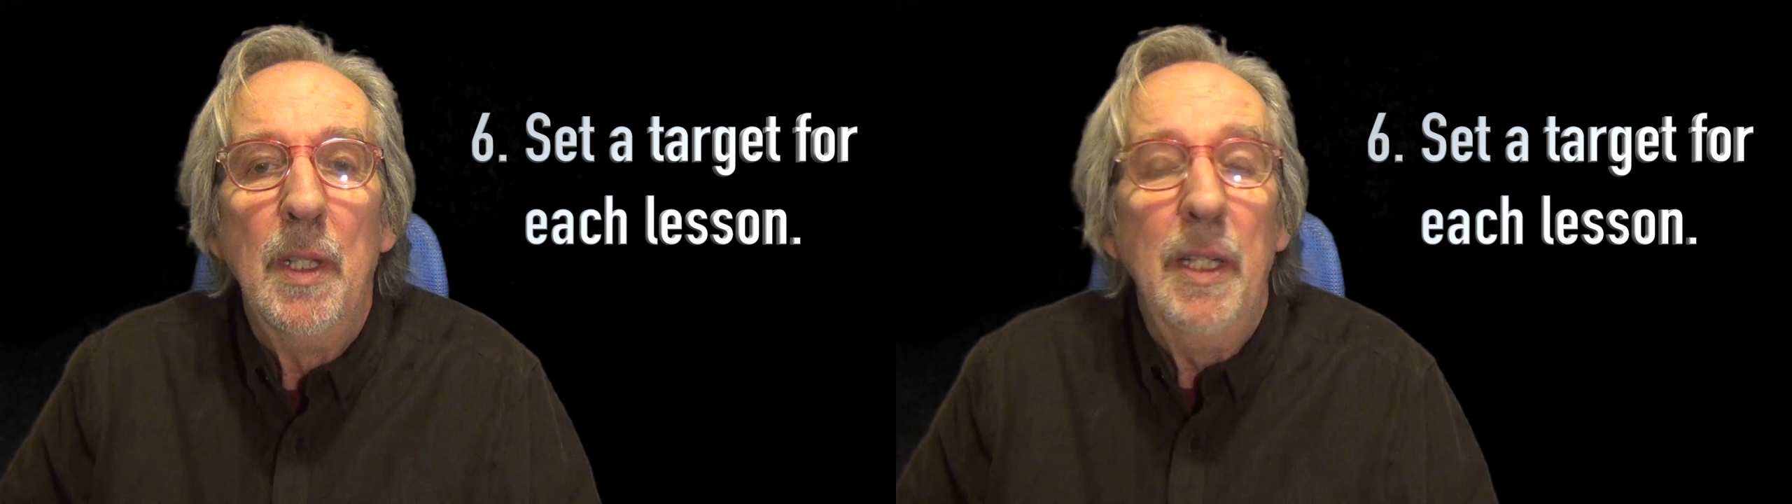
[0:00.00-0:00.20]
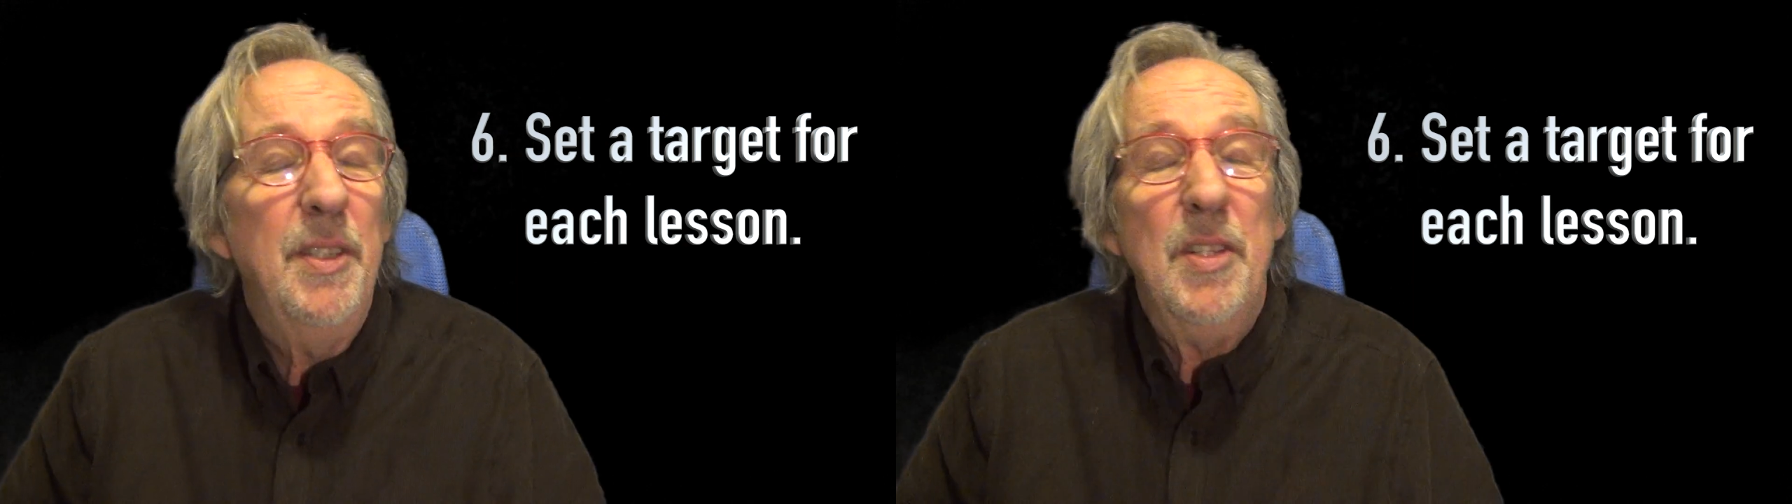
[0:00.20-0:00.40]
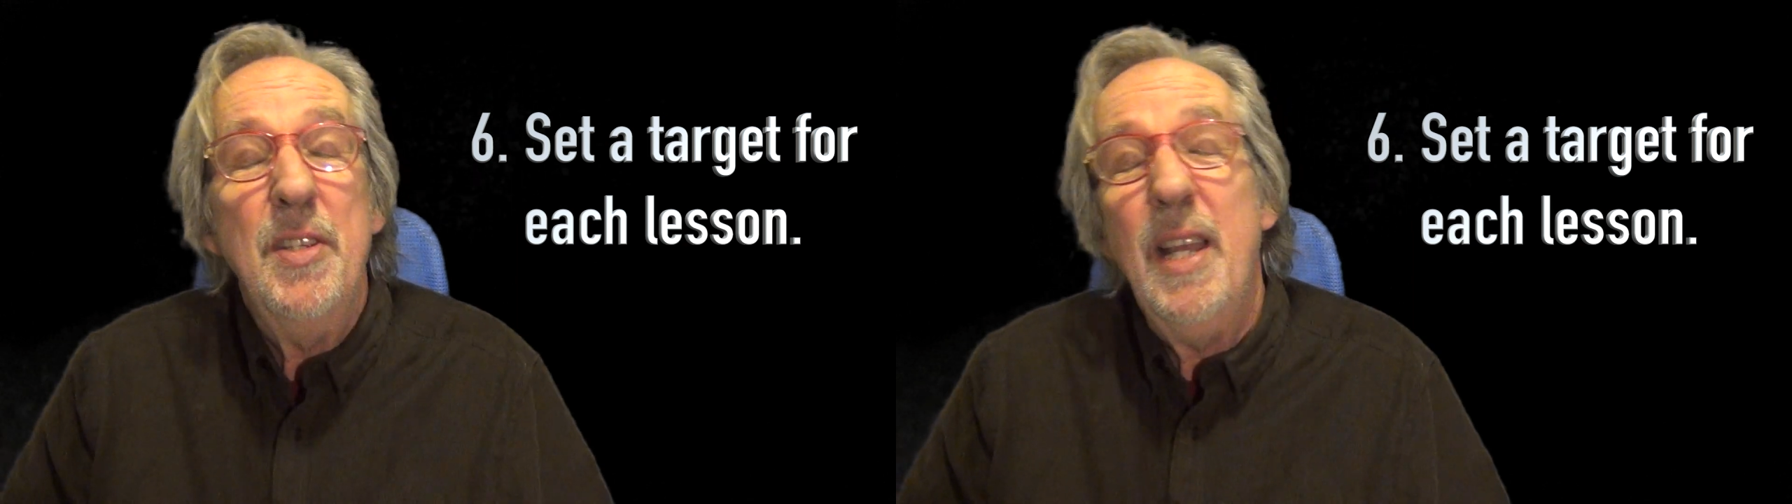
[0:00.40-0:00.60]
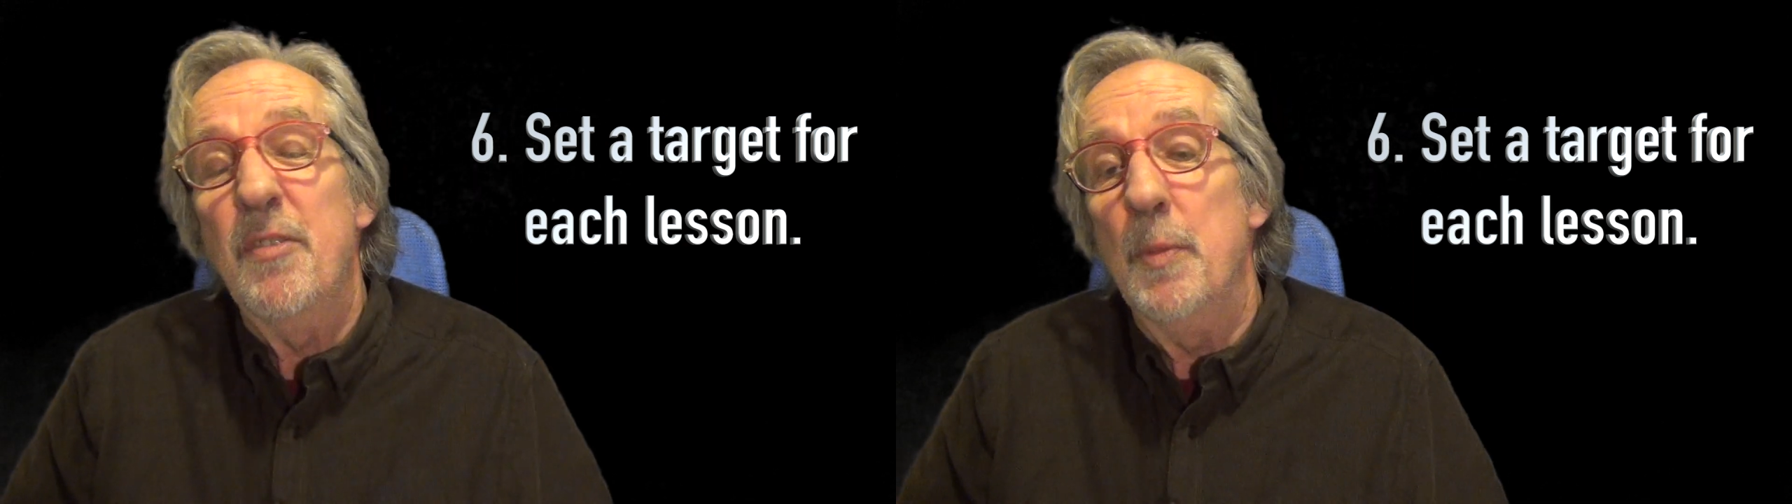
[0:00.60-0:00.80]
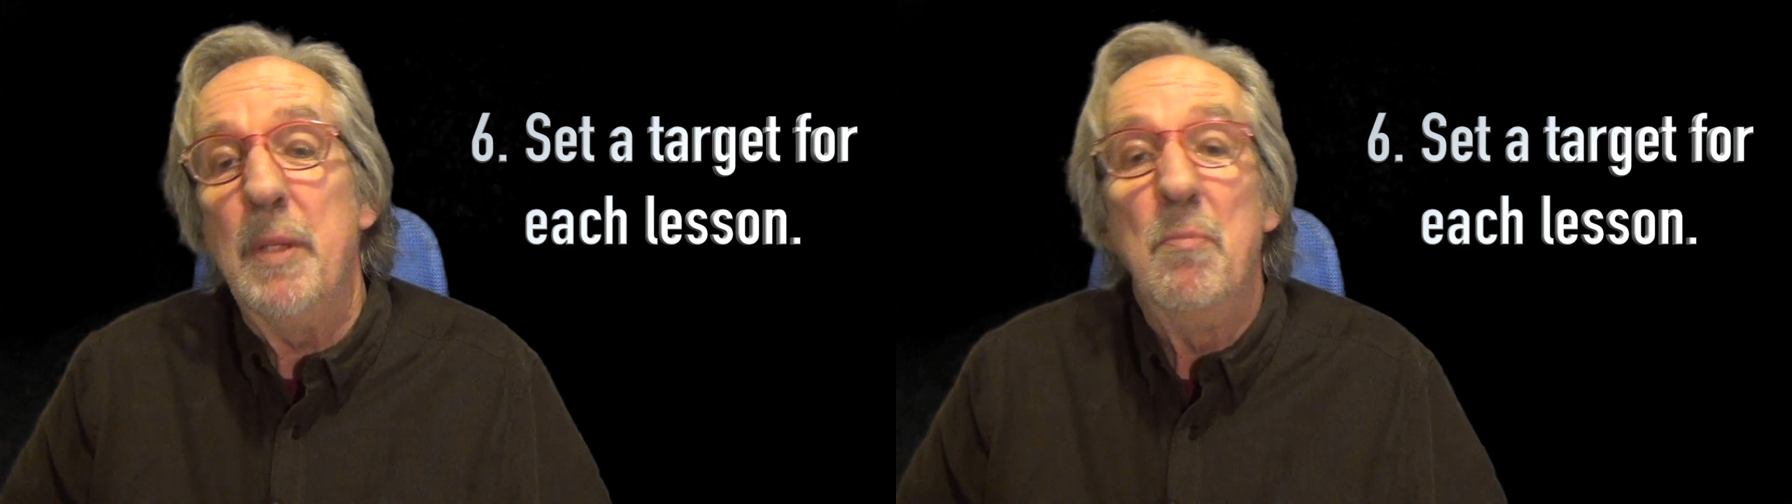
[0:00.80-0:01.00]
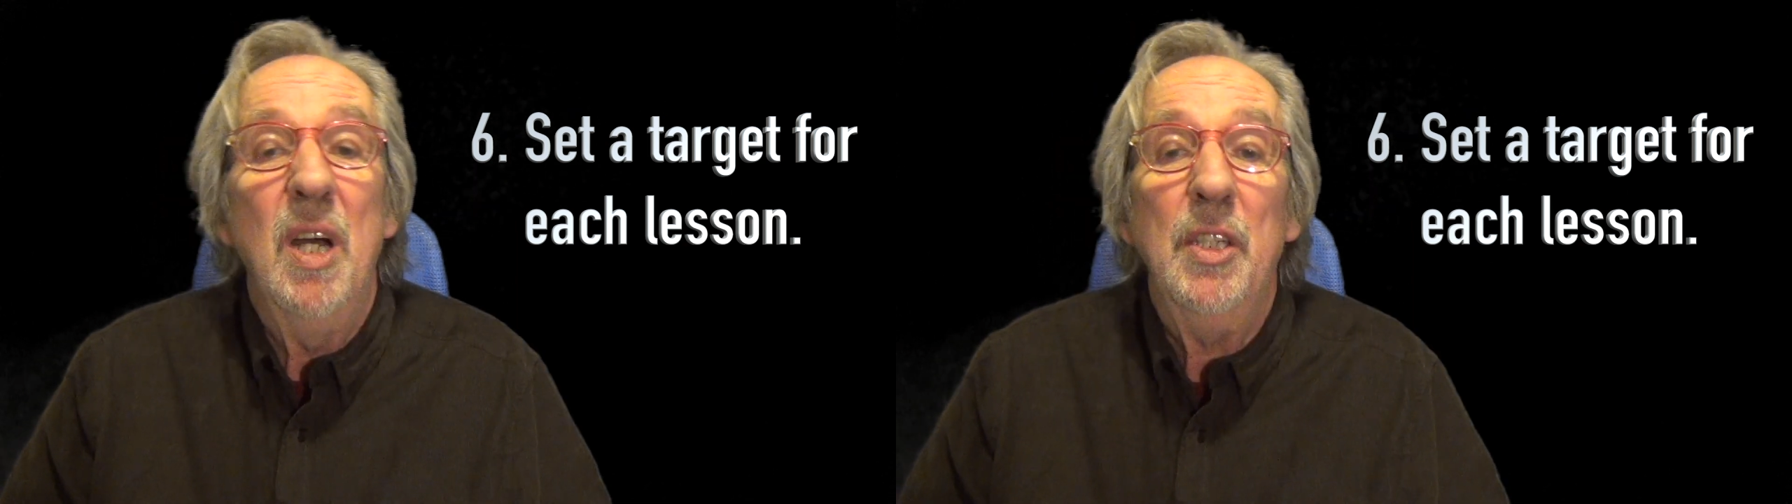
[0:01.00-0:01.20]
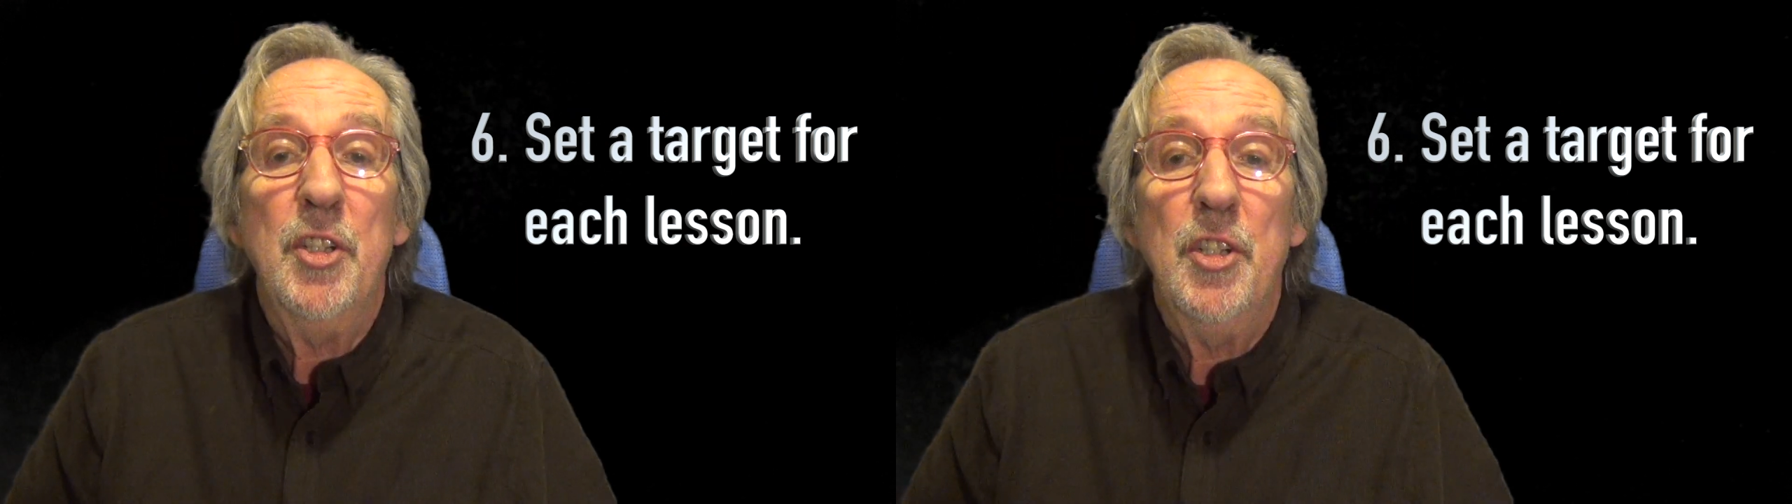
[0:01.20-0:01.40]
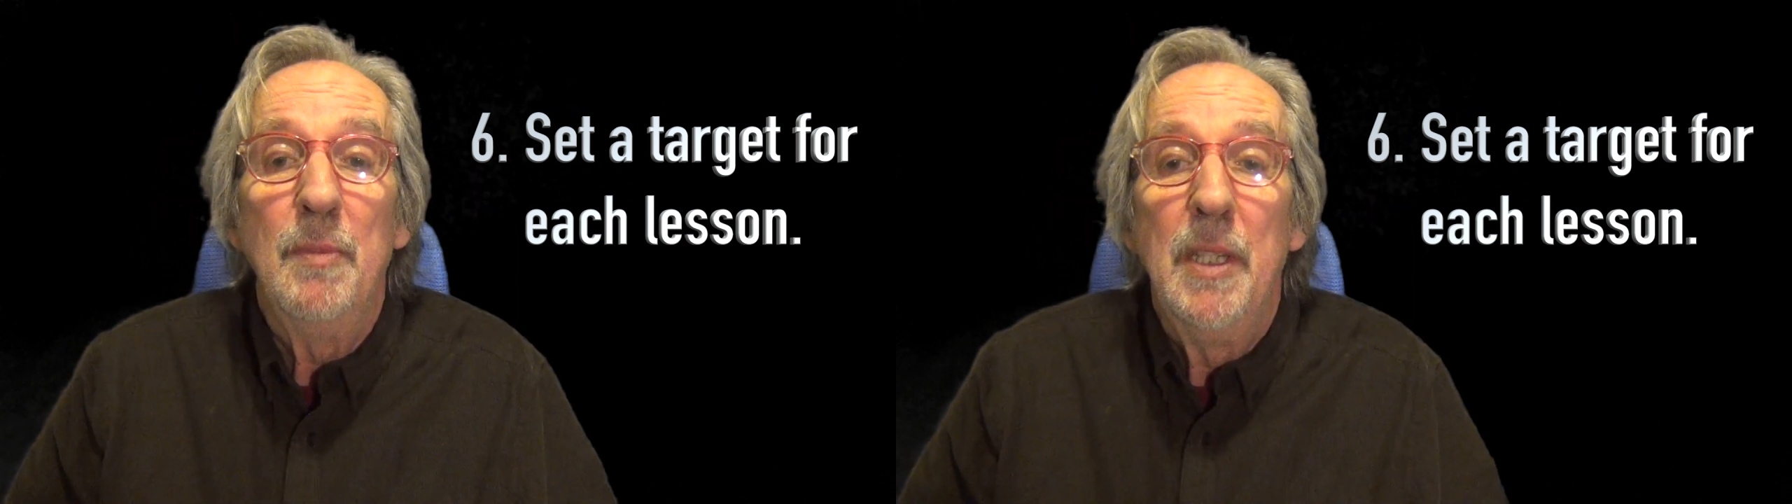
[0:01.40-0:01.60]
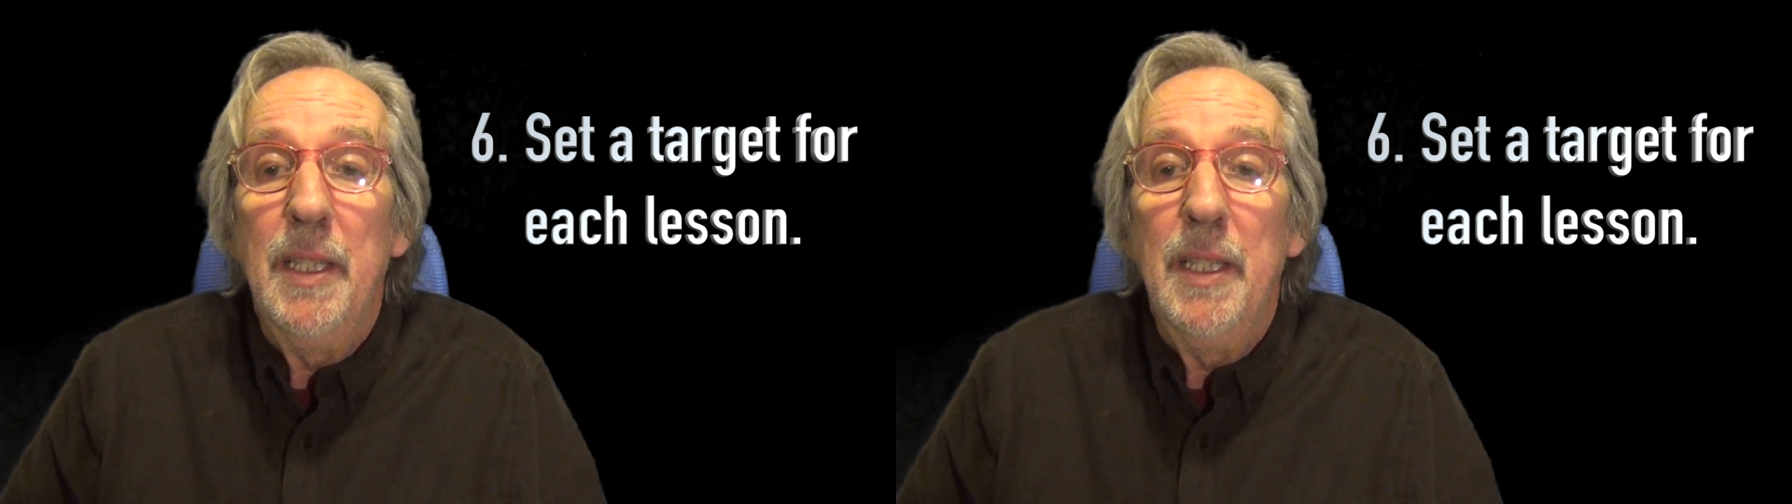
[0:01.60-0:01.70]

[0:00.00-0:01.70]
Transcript: It doesn't have to be much.